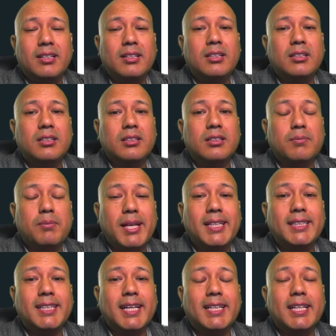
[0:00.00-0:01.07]
the page
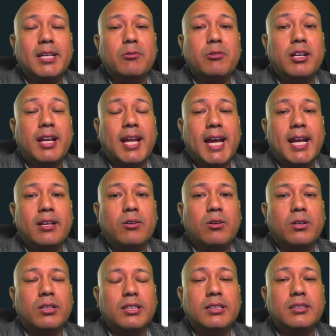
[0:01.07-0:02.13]
that they will land on
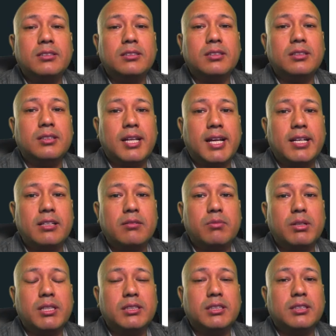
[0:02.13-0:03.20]
is the landing
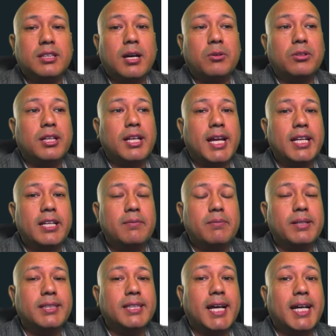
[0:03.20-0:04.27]
page. Now the landing page
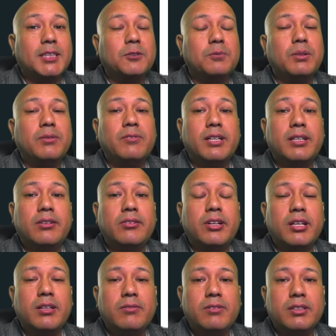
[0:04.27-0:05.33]
has to be very
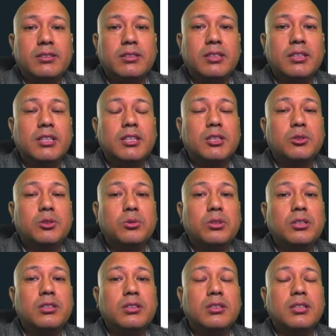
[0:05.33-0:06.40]
relevant to
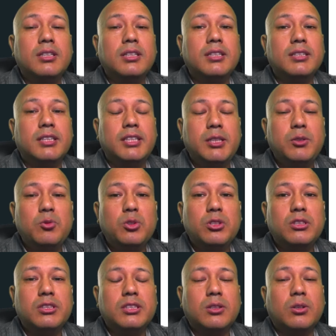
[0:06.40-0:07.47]
the
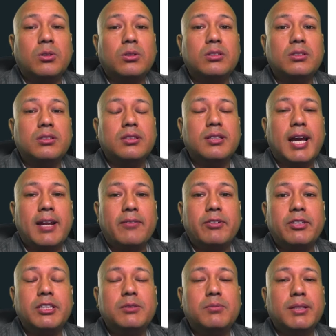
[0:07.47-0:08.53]
keywords or the
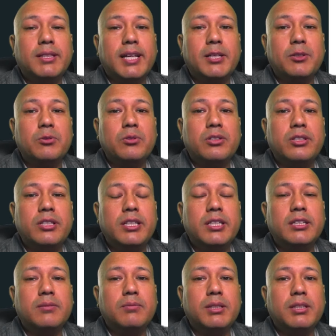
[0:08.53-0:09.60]
advertisement that you created,
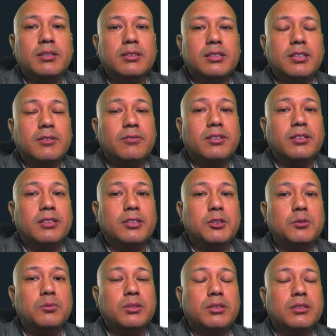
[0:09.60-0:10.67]
because if the
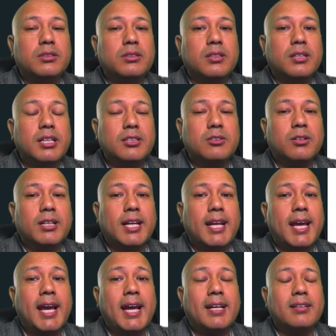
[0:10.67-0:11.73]
consumer clicks on an ad, the